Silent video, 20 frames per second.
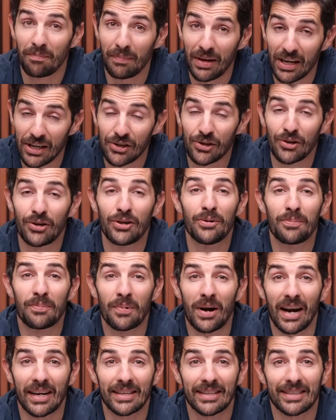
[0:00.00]
make sure you
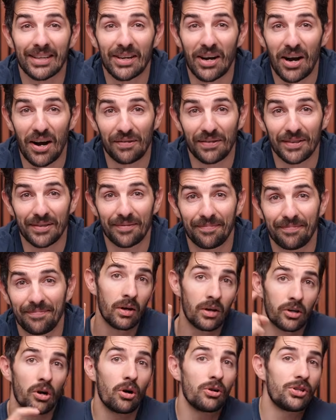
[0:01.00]
practice it often.
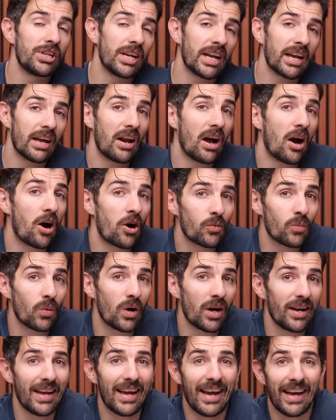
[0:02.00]
Go check out
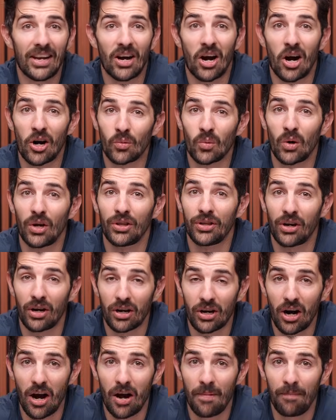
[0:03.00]
Artwod at
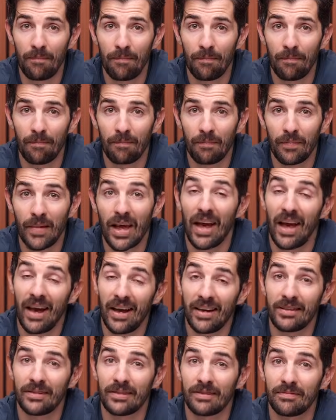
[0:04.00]
artwod.com
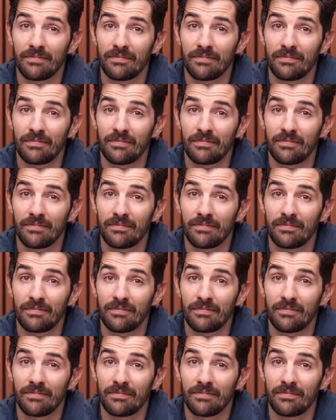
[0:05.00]
and